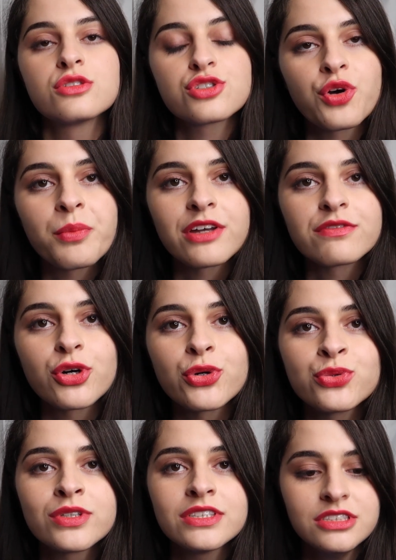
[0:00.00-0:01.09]
So my
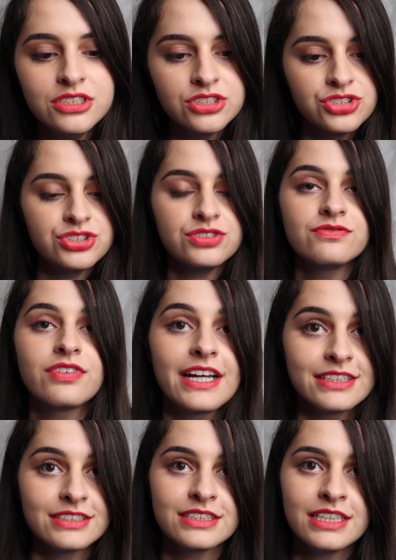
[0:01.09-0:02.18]
phone
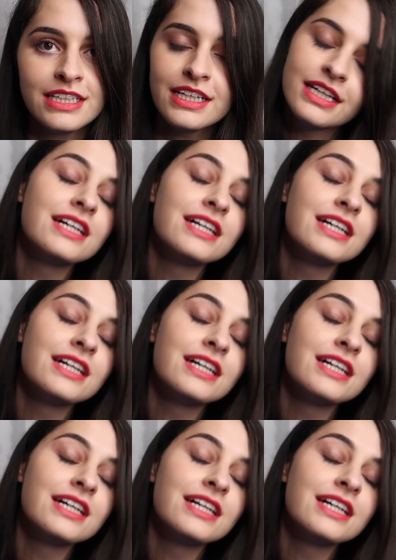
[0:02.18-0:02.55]
finally